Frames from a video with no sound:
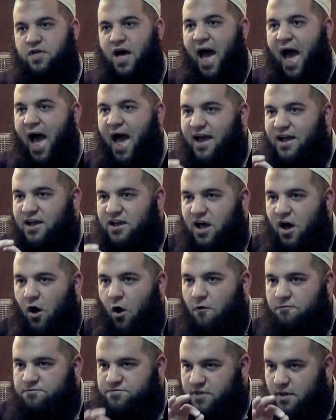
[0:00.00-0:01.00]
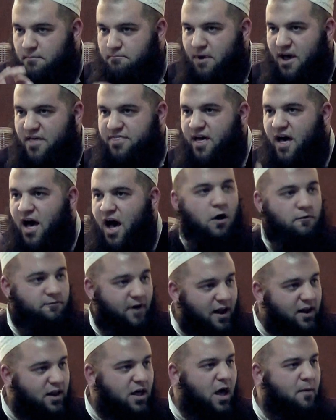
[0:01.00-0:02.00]
the anger of the mother of
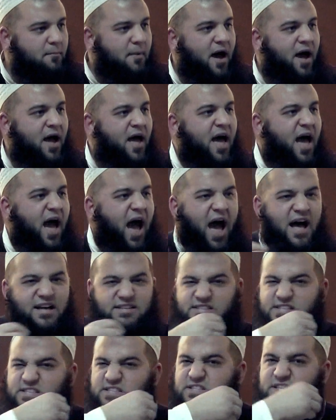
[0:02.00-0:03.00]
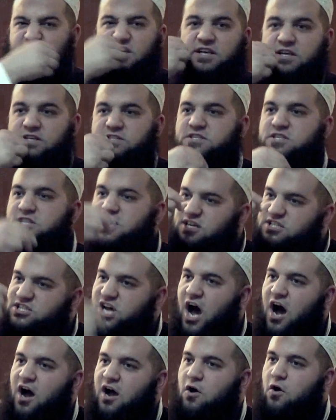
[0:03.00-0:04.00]
Alqama has seized the
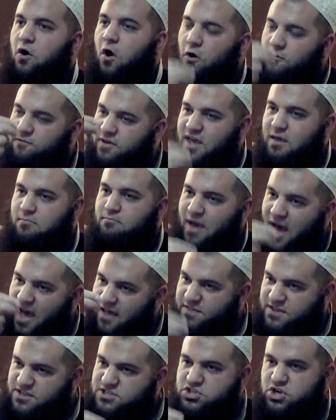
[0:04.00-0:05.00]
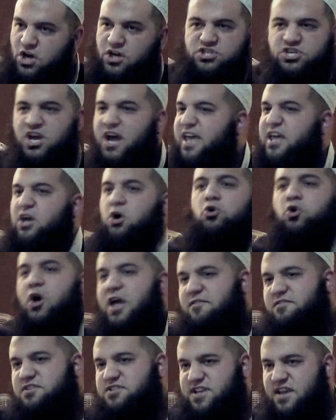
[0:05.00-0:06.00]
tongue of him at this juncture he could
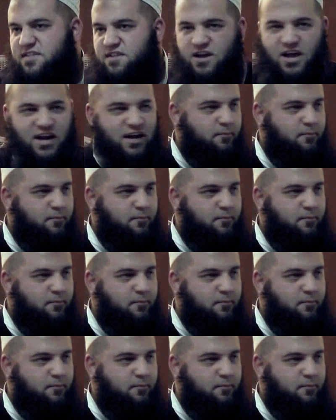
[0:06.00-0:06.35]
not even say the